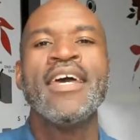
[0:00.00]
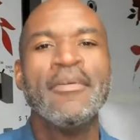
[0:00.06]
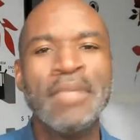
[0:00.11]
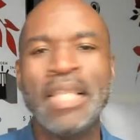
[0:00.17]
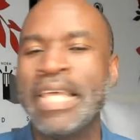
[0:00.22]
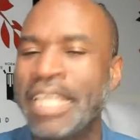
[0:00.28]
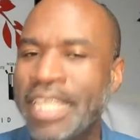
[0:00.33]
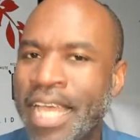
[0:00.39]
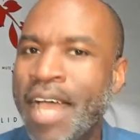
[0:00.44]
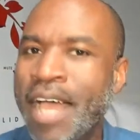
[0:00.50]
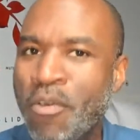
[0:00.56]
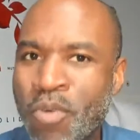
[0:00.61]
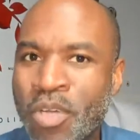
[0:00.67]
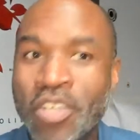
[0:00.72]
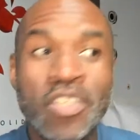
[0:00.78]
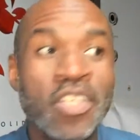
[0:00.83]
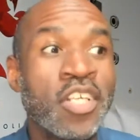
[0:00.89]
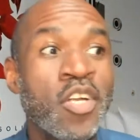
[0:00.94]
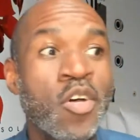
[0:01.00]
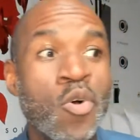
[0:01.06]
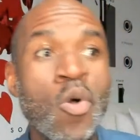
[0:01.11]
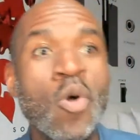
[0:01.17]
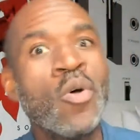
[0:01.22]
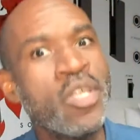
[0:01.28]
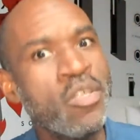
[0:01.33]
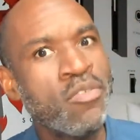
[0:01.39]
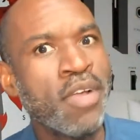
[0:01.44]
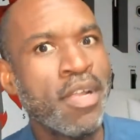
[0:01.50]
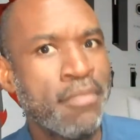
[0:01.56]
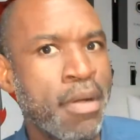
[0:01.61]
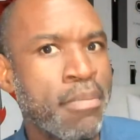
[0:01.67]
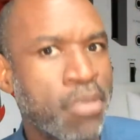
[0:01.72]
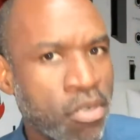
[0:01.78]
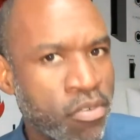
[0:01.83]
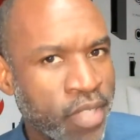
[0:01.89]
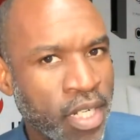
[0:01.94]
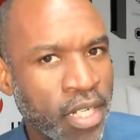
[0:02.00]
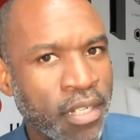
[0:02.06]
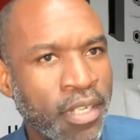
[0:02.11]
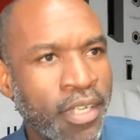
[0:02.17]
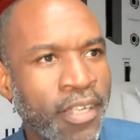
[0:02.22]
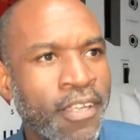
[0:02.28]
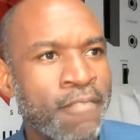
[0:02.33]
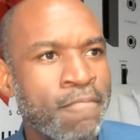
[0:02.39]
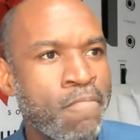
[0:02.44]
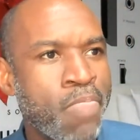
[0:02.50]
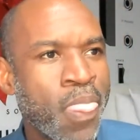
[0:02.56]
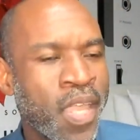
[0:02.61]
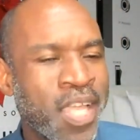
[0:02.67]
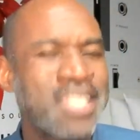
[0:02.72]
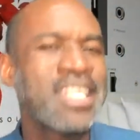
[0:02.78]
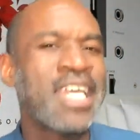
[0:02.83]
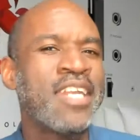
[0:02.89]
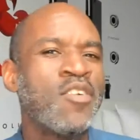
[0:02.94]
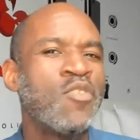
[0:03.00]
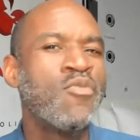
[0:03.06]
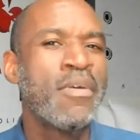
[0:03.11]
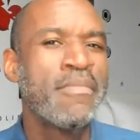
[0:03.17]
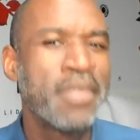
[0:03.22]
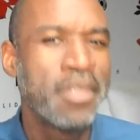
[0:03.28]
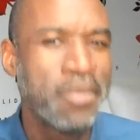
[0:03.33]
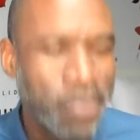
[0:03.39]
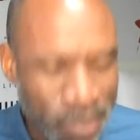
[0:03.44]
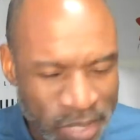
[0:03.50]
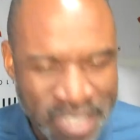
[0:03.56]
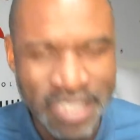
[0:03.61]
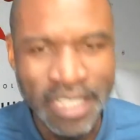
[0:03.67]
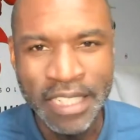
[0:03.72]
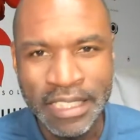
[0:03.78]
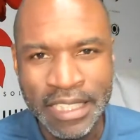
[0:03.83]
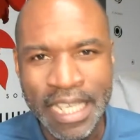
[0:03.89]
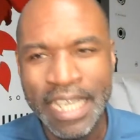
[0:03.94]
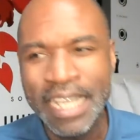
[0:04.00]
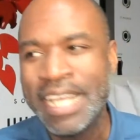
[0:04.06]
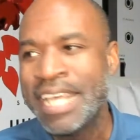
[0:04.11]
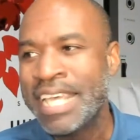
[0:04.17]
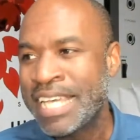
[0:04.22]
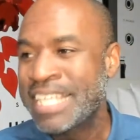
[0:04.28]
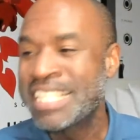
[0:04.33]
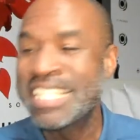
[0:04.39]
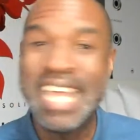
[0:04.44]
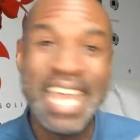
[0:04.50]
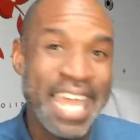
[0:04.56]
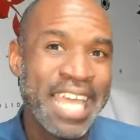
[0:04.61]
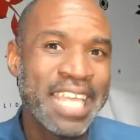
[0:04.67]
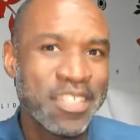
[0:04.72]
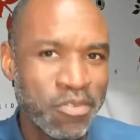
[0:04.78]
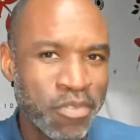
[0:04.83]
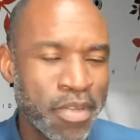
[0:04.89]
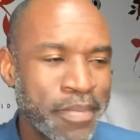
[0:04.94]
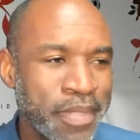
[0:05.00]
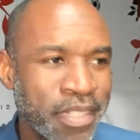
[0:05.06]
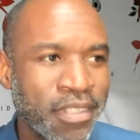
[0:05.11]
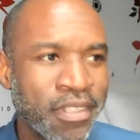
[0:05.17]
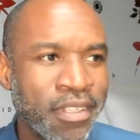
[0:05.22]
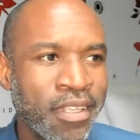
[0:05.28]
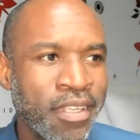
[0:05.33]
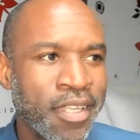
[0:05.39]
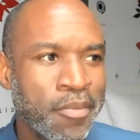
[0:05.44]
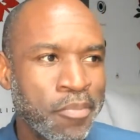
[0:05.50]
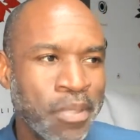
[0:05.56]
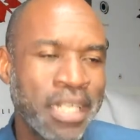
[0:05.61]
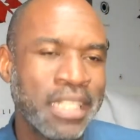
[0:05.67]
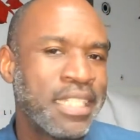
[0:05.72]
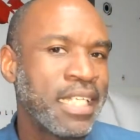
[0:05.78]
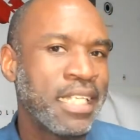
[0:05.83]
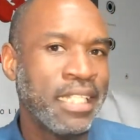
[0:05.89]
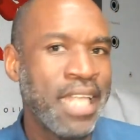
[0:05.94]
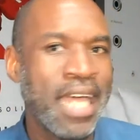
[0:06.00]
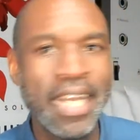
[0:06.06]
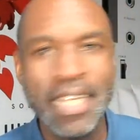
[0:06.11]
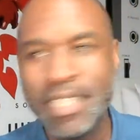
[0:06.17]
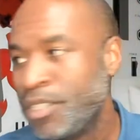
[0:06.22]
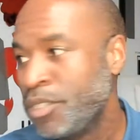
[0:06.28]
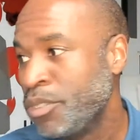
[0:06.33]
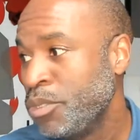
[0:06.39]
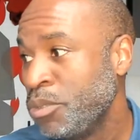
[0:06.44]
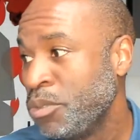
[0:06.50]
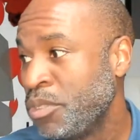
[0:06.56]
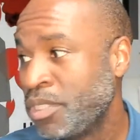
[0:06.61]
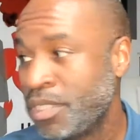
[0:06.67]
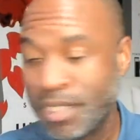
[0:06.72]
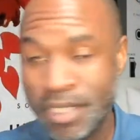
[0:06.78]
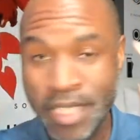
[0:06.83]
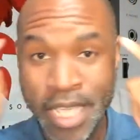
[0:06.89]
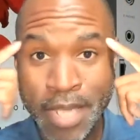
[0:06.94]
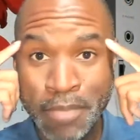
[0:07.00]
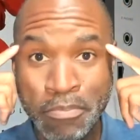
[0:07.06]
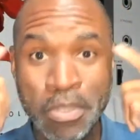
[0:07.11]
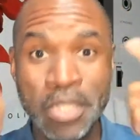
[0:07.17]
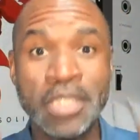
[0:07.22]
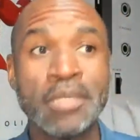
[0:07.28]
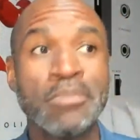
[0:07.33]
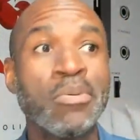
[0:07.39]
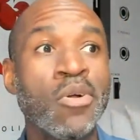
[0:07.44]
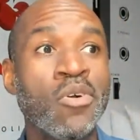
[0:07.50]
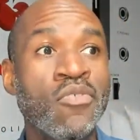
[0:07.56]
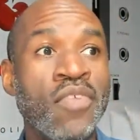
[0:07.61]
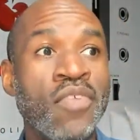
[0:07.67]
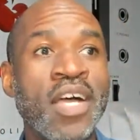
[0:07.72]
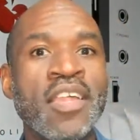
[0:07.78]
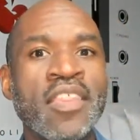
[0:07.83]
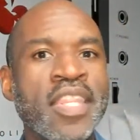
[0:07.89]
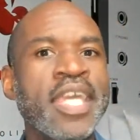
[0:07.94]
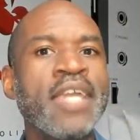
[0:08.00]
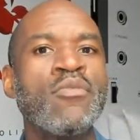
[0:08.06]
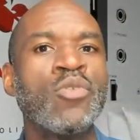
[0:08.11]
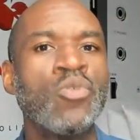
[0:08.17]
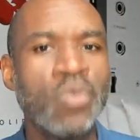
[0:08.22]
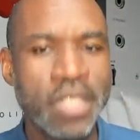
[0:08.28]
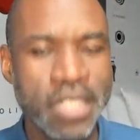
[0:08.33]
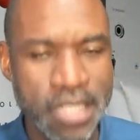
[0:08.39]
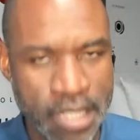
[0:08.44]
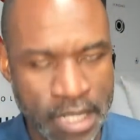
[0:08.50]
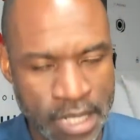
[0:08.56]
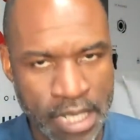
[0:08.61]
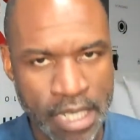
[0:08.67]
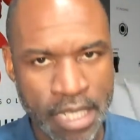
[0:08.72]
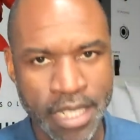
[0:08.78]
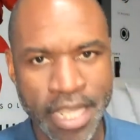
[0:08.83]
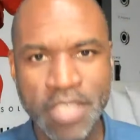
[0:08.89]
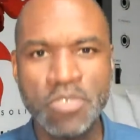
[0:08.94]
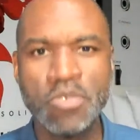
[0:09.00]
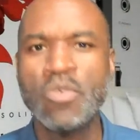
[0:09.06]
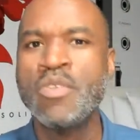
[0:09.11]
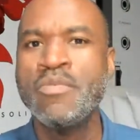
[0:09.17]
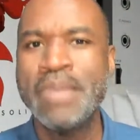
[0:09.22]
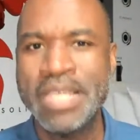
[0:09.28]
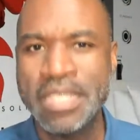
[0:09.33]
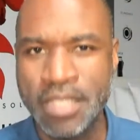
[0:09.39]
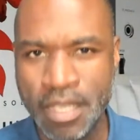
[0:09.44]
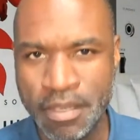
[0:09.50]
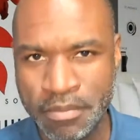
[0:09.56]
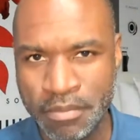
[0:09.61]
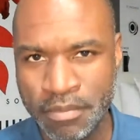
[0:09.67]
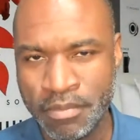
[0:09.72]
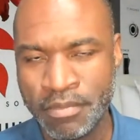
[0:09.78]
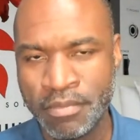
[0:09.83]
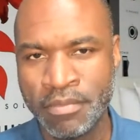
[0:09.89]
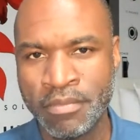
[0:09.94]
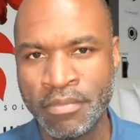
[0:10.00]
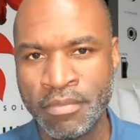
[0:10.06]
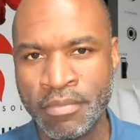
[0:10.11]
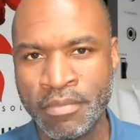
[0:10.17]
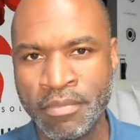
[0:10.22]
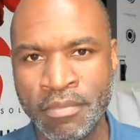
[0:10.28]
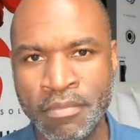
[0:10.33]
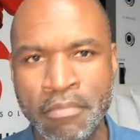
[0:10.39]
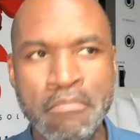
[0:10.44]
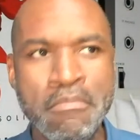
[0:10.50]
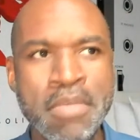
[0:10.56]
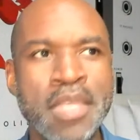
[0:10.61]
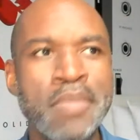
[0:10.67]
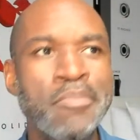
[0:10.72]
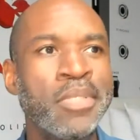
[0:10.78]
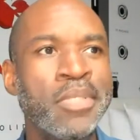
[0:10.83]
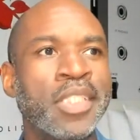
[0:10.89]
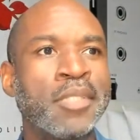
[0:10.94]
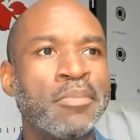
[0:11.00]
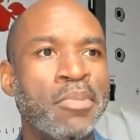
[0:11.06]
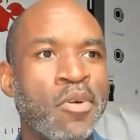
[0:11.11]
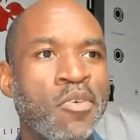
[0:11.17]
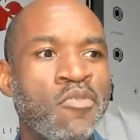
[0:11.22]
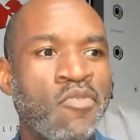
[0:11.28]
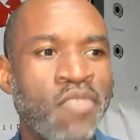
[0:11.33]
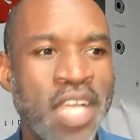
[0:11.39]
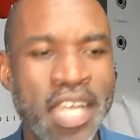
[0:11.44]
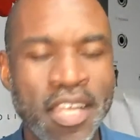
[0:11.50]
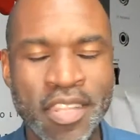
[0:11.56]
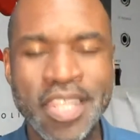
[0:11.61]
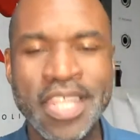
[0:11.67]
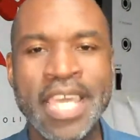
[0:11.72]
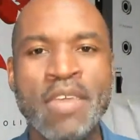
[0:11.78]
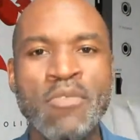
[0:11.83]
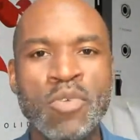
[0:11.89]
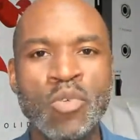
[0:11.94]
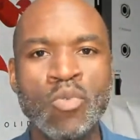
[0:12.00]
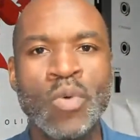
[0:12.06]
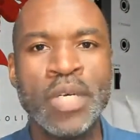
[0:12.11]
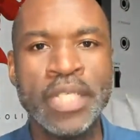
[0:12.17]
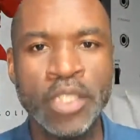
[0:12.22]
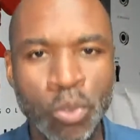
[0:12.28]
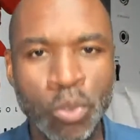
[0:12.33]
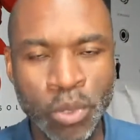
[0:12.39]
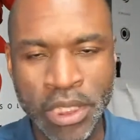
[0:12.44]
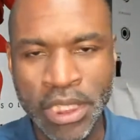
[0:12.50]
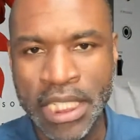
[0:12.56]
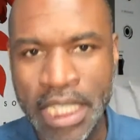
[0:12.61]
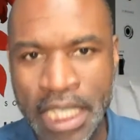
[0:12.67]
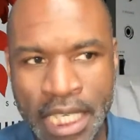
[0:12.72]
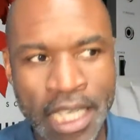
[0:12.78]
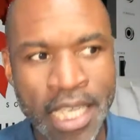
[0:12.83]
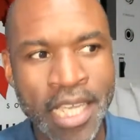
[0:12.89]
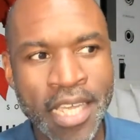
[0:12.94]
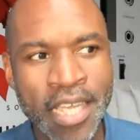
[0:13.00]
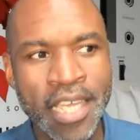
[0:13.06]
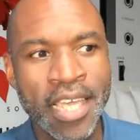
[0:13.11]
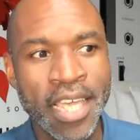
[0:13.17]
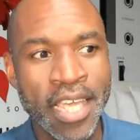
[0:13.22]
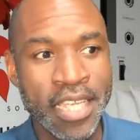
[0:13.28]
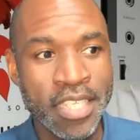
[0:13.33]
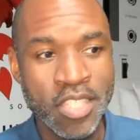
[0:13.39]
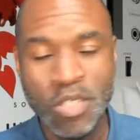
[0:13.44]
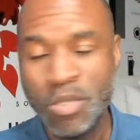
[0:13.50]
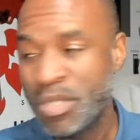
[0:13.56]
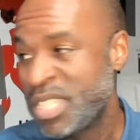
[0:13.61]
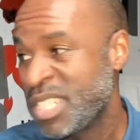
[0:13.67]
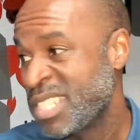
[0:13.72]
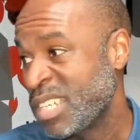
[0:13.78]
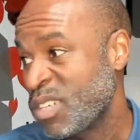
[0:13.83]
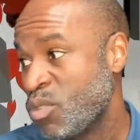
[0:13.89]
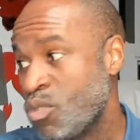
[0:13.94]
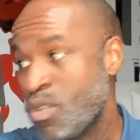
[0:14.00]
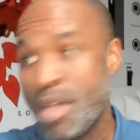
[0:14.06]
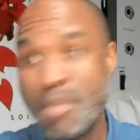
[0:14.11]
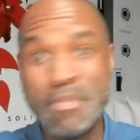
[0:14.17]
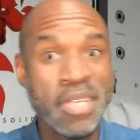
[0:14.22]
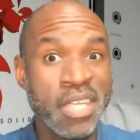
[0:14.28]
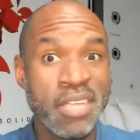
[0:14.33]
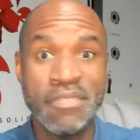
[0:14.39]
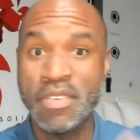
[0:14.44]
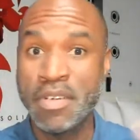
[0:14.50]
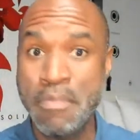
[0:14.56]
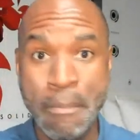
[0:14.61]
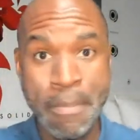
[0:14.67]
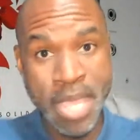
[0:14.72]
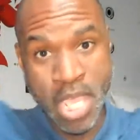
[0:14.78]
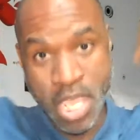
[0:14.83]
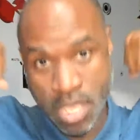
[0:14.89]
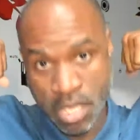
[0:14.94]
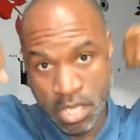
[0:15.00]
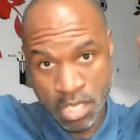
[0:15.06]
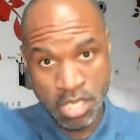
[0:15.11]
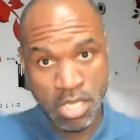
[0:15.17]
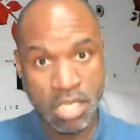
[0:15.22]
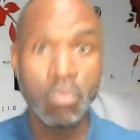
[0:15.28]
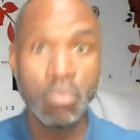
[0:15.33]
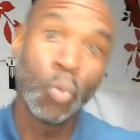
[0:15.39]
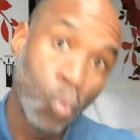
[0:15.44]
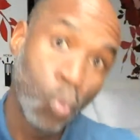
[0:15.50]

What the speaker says: Like, I want her to know, oh, he read my profile because I know women appreciate that because I ask women. But I think a lot of dudes, they put the profile they would want to see. That's where we mess up. Men put the profile they would want to see. And so it's just like, oh, I'm going to give her the best.